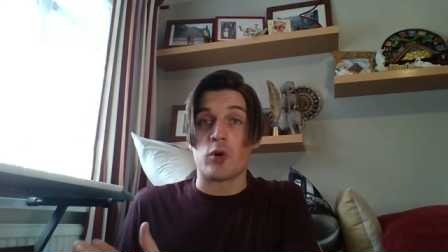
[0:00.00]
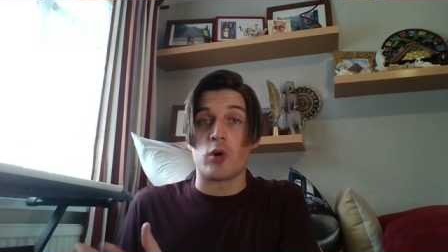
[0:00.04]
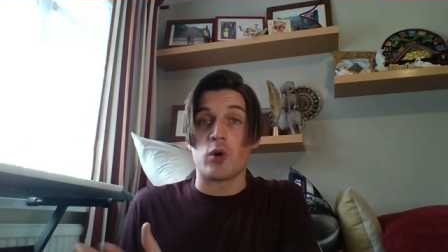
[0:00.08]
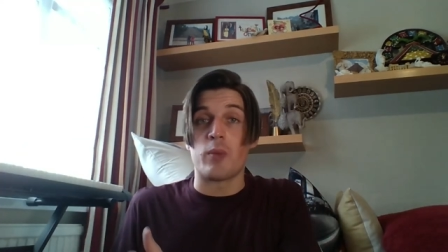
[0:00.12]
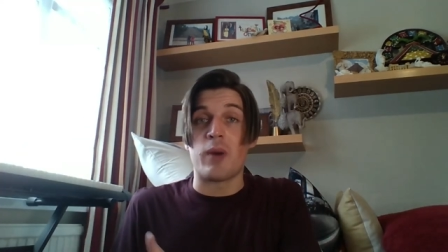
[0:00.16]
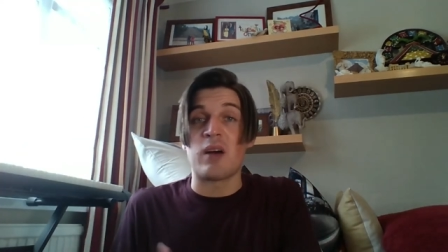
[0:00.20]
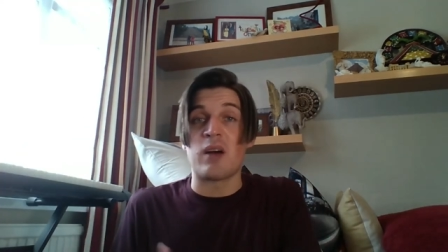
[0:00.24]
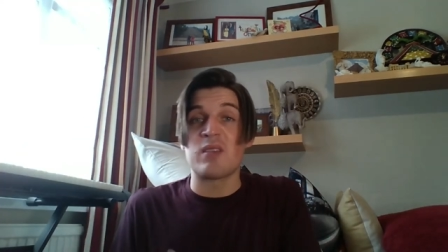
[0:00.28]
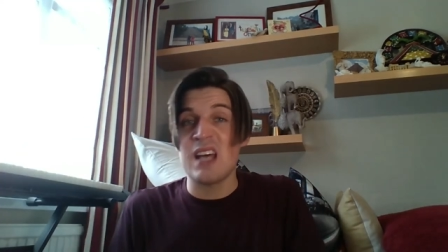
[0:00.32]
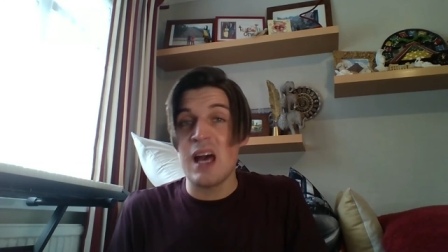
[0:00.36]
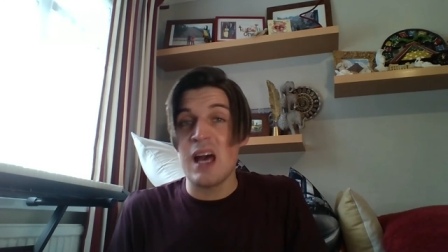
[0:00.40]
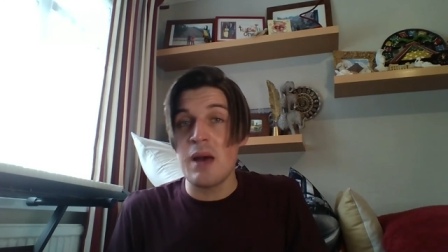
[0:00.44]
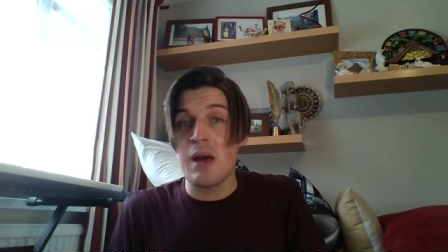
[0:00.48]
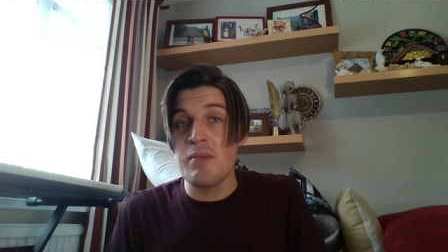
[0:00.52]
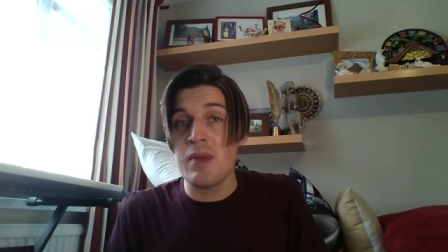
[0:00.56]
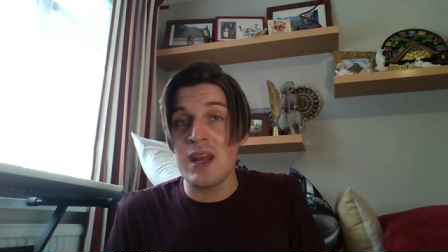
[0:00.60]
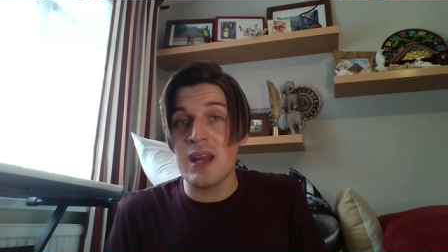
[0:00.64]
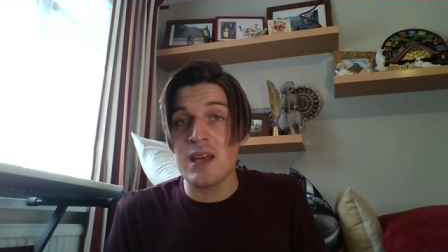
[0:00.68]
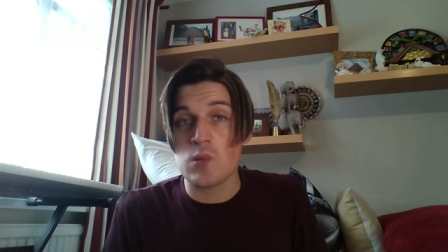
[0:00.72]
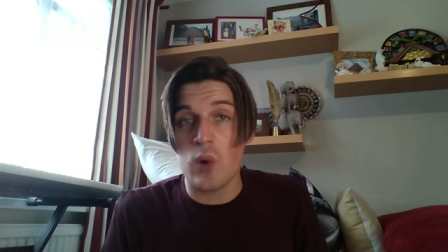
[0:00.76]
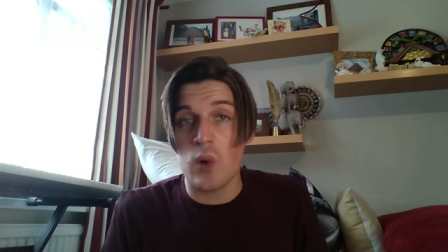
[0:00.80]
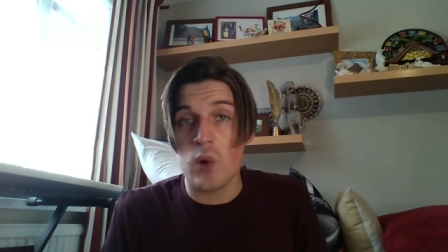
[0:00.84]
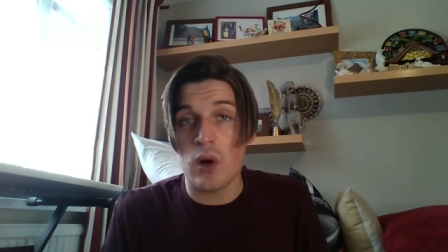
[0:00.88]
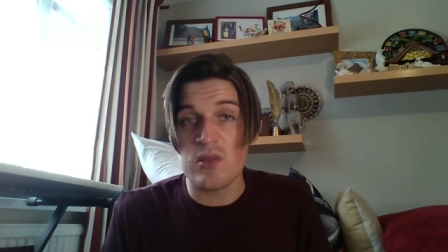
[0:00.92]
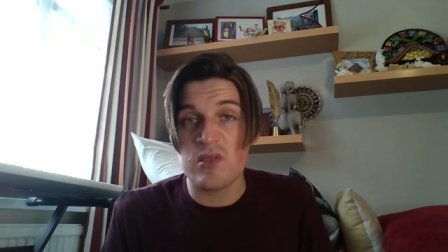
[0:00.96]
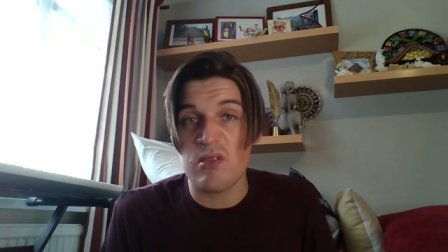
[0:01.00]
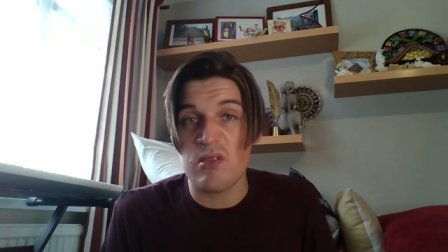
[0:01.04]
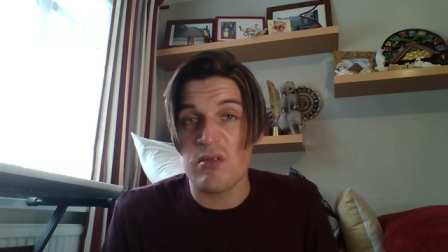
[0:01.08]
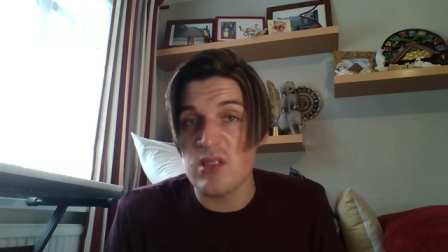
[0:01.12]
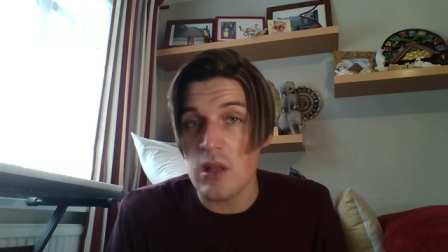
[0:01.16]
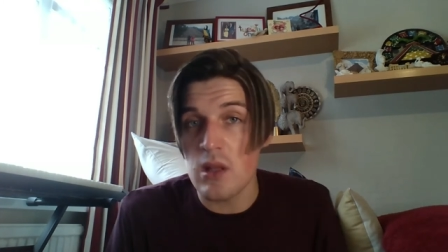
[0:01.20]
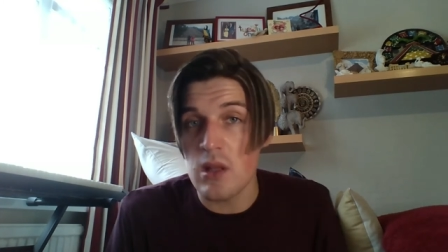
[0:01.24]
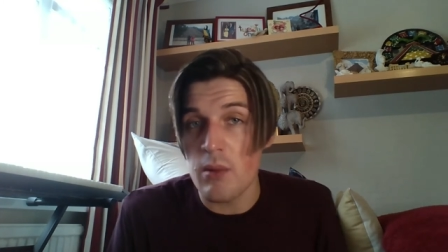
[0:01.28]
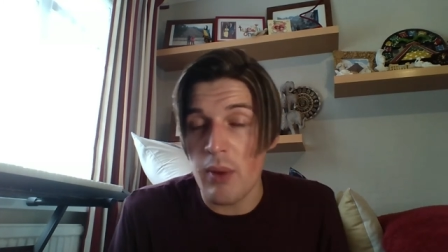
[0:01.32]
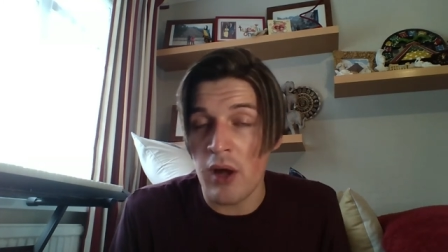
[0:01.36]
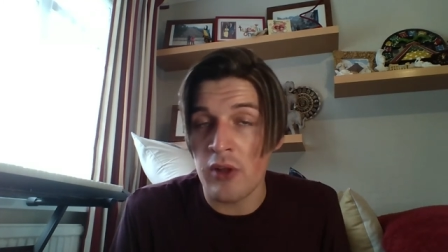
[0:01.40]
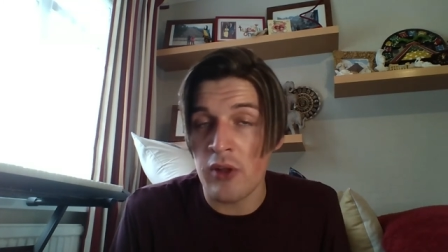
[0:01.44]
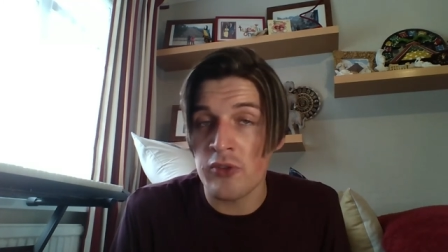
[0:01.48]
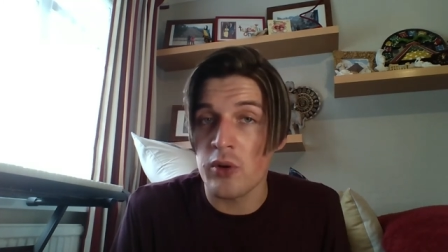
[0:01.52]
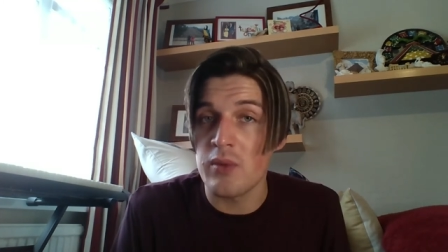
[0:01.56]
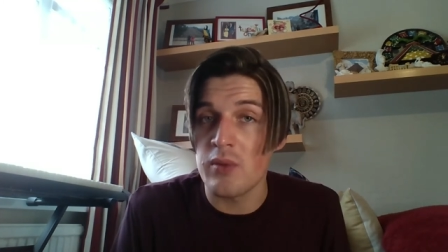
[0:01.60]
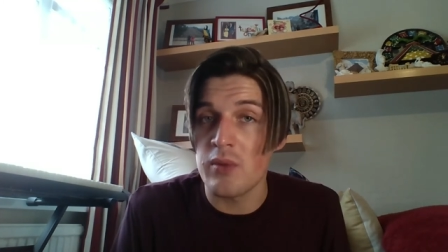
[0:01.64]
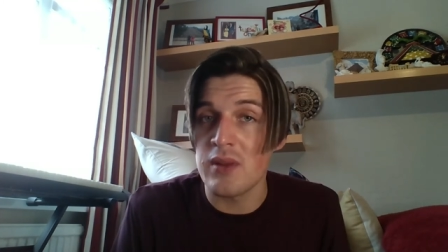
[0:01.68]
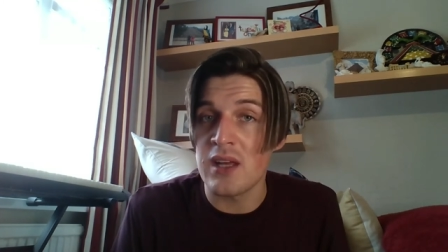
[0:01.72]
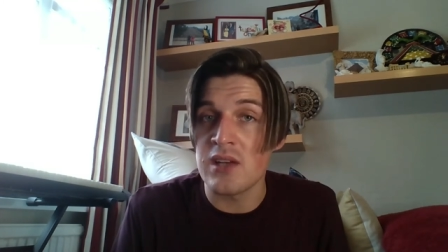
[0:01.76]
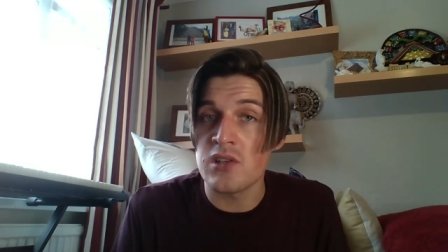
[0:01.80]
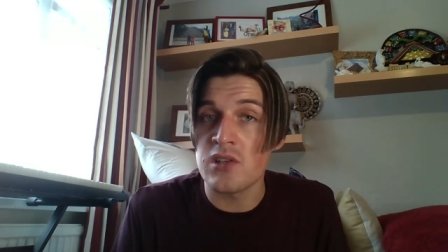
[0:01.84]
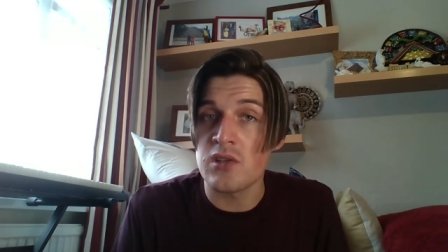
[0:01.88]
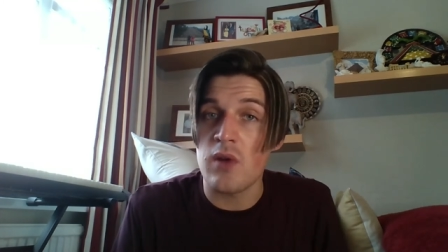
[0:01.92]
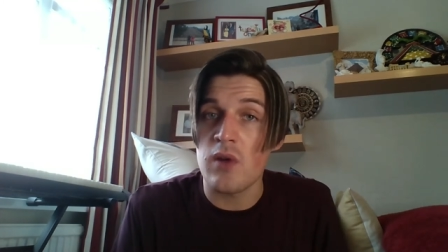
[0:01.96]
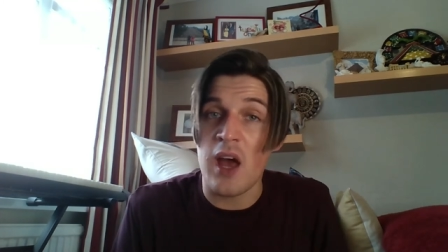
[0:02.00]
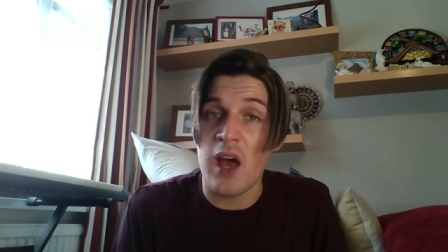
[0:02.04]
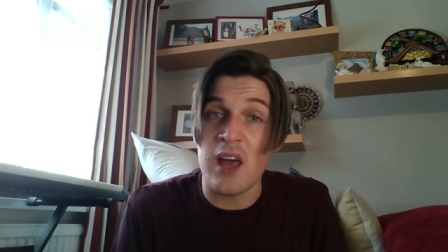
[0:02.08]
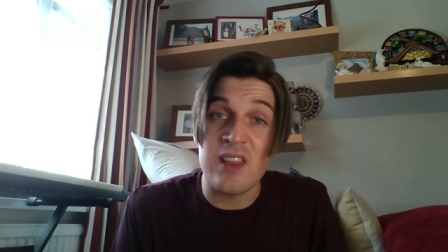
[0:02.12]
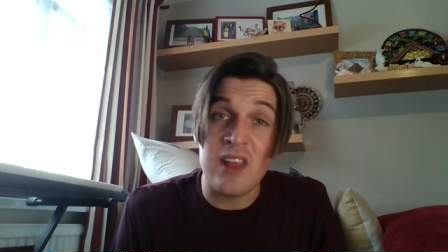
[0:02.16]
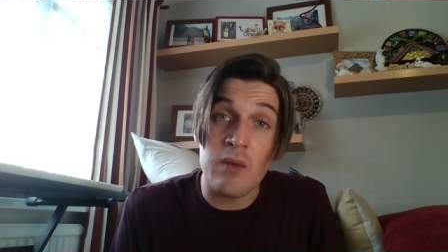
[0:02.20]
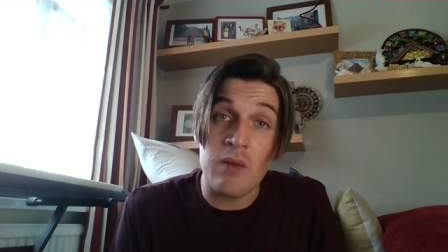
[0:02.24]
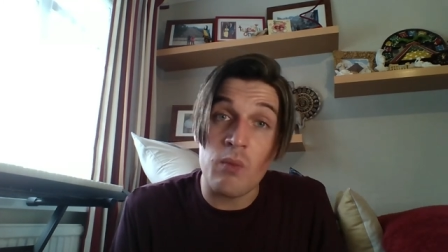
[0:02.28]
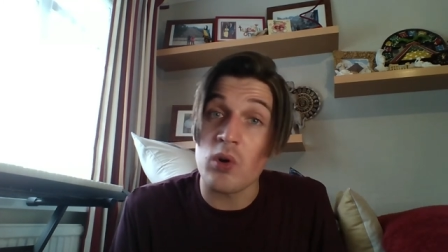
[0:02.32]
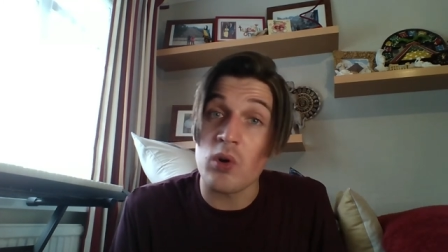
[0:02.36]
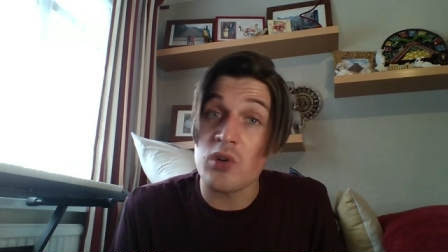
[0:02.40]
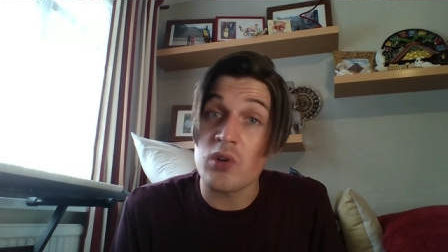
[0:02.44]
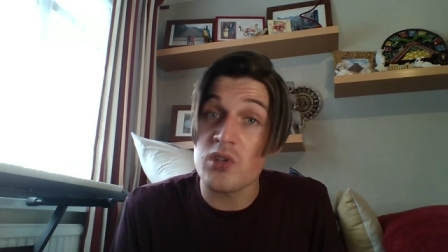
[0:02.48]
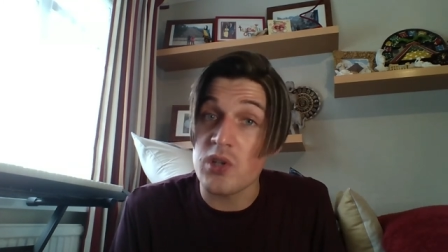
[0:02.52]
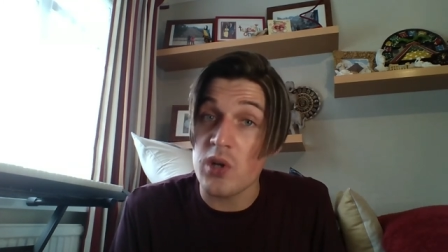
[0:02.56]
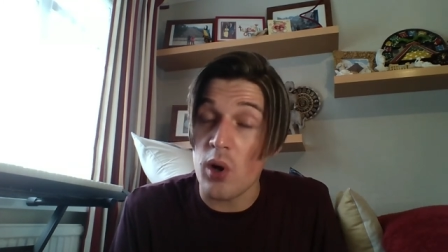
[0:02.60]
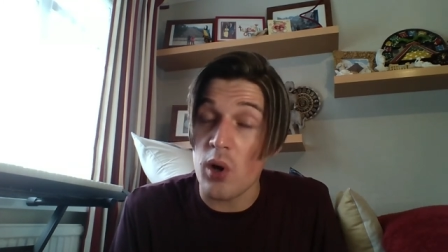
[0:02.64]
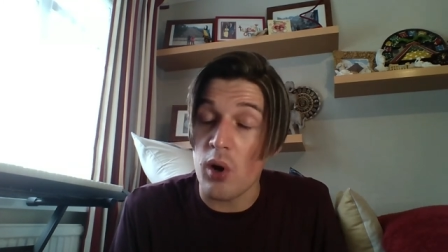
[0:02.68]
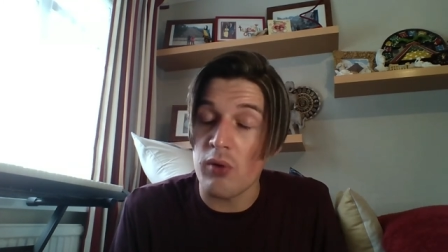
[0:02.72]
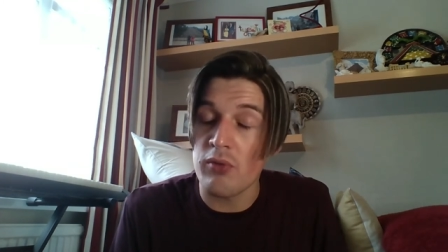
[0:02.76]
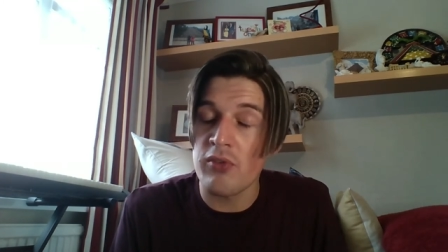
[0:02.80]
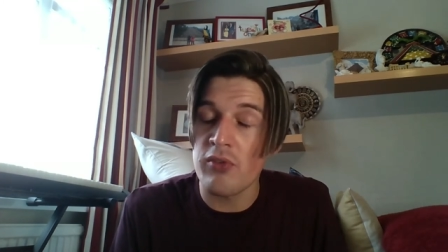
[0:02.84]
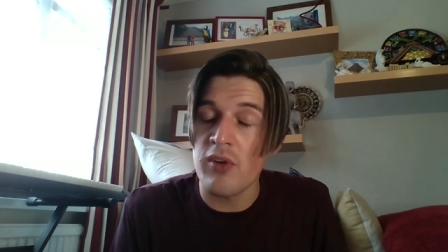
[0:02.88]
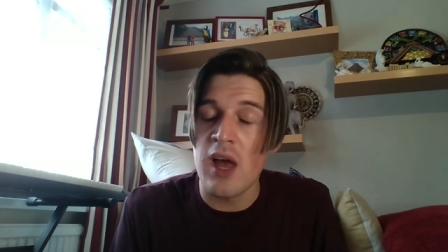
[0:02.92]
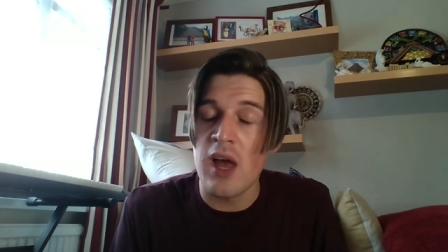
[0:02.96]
About 10 minutes whilst I was in the bathroom and then and then wash it off